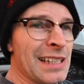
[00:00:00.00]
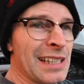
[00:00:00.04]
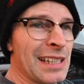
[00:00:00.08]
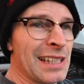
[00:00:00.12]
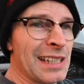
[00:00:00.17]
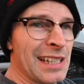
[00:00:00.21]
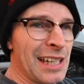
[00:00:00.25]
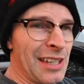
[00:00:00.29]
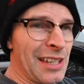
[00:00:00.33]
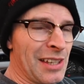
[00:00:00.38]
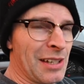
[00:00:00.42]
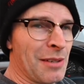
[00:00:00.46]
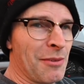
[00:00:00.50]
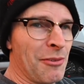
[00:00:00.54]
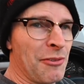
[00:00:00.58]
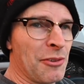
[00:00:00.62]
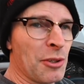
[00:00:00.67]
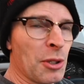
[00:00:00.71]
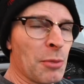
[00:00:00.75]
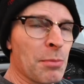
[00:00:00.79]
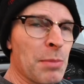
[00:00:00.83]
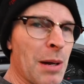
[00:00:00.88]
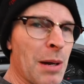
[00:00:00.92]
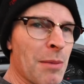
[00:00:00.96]
get that
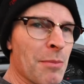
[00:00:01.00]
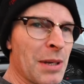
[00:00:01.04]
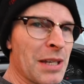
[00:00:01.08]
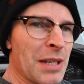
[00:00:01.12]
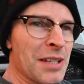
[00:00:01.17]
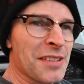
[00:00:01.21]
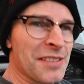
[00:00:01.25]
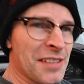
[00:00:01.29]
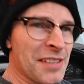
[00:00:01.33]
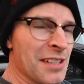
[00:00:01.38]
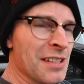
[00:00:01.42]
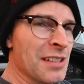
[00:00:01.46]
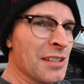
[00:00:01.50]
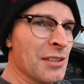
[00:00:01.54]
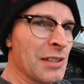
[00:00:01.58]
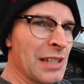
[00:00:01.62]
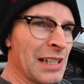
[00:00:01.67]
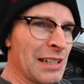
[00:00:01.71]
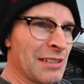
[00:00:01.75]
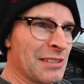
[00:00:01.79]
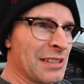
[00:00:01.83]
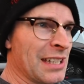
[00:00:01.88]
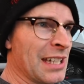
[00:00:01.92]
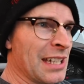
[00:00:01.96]
fuel pump and sender unit
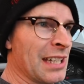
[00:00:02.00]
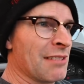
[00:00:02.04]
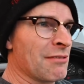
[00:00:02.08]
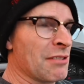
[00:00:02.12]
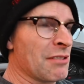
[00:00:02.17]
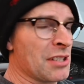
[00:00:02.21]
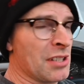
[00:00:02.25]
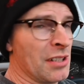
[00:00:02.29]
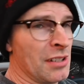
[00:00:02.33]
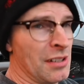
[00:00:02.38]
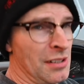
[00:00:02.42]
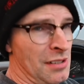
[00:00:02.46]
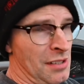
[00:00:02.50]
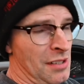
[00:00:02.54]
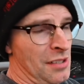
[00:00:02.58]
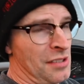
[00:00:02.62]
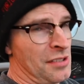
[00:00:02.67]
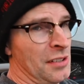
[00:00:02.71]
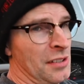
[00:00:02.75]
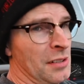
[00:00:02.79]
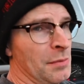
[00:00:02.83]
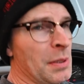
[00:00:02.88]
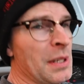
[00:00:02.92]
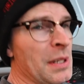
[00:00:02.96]
out again, return it to the
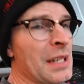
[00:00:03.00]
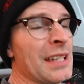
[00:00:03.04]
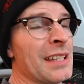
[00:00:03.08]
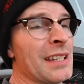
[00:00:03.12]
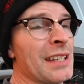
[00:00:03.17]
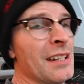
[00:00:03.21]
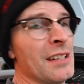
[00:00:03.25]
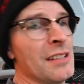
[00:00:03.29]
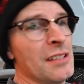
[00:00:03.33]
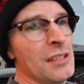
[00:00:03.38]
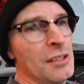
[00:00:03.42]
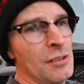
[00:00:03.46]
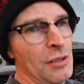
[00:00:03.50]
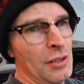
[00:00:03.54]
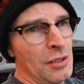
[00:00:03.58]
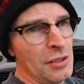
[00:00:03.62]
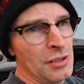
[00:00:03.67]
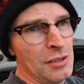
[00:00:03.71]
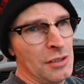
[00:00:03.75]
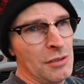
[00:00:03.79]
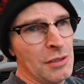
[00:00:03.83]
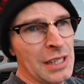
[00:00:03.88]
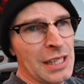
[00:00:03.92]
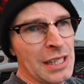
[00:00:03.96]
shop, get a new
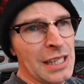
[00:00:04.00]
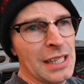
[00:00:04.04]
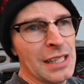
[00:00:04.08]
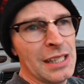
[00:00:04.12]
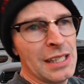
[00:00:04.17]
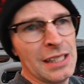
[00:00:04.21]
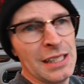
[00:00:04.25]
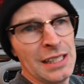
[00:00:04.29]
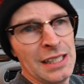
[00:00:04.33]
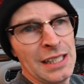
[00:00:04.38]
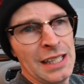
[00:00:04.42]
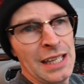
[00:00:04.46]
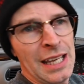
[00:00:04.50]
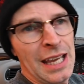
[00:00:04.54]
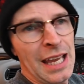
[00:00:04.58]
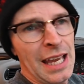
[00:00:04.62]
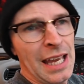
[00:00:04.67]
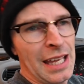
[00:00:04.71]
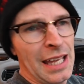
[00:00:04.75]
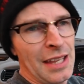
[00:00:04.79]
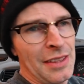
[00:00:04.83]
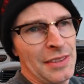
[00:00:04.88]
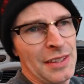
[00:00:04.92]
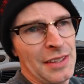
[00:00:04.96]
unit in,
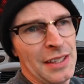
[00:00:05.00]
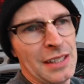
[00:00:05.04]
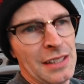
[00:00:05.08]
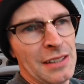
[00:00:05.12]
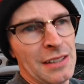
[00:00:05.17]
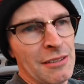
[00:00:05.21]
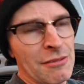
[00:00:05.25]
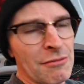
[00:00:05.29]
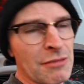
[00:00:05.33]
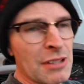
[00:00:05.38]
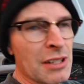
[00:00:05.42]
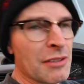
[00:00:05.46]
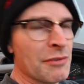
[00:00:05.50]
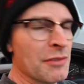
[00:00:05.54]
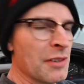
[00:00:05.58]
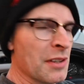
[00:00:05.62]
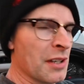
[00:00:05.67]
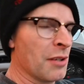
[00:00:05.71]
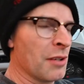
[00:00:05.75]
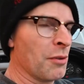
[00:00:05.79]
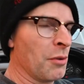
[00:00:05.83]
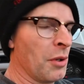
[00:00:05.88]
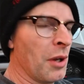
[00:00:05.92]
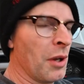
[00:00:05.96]
and then refit the
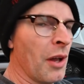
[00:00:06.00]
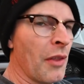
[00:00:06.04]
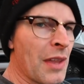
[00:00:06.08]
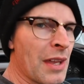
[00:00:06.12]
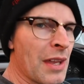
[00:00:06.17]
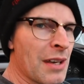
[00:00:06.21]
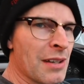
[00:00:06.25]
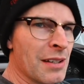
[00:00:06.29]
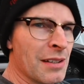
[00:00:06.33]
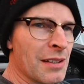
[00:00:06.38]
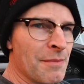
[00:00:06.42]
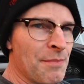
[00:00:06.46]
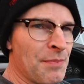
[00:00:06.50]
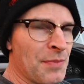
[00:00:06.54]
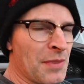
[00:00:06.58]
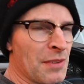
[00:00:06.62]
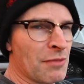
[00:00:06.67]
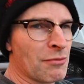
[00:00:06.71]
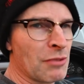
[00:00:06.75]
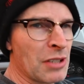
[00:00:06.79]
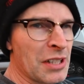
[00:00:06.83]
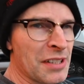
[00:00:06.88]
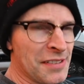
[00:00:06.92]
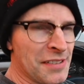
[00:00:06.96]
whole lot, and then
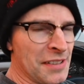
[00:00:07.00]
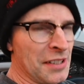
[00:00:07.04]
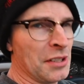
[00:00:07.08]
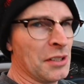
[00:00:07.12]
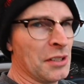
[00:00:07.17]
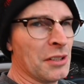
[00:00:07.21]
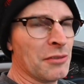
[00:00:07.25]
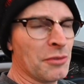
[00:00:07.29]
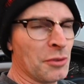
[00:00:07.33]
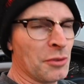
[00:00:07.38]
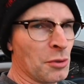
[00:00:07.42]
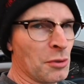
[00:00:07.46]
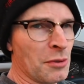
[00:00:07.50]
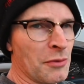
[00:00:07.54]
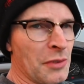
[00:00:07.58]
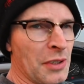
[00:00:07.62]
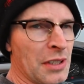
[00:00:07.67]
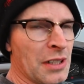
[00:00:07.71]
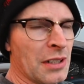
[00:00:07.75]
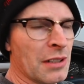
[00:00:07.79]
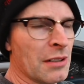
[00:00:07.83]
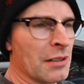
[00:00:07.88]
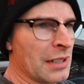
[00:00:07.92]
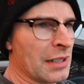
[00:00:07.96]
reseal the floor of the
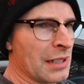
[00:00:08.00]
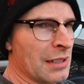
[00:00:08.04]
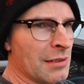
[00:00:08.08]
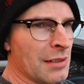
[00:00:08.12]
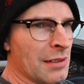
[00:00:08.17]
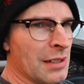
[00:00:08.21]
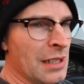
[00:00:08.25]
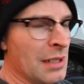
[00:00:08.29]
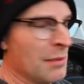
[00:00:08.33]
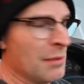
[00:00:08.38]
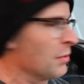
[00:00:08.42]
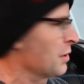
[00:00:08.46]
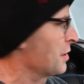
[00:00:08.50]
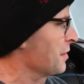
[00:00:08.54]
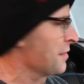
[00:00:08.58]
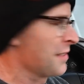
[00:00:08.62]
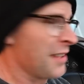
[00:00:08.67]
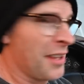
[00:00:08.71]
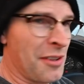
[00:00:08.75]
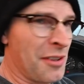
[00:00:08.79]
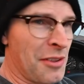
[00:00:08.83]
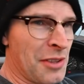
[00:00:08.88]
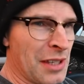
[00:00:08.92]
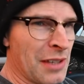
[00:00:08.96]
car again. Because the
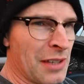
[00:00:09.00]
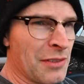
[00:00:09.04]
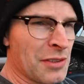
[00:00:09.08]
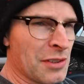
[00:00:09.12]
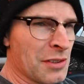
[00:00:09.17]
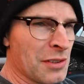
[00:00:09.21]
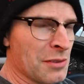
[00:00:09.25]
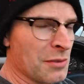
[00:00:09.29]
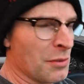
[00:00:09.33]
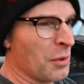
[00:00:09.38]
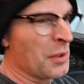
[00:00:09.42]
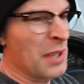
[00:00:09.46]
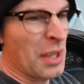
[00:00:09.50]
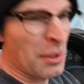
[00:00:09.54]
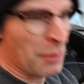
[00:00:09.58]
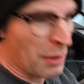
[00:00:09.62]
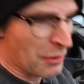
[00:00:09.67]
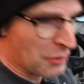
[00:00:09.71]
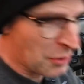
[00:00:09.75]
other thing you have to do, or the other way of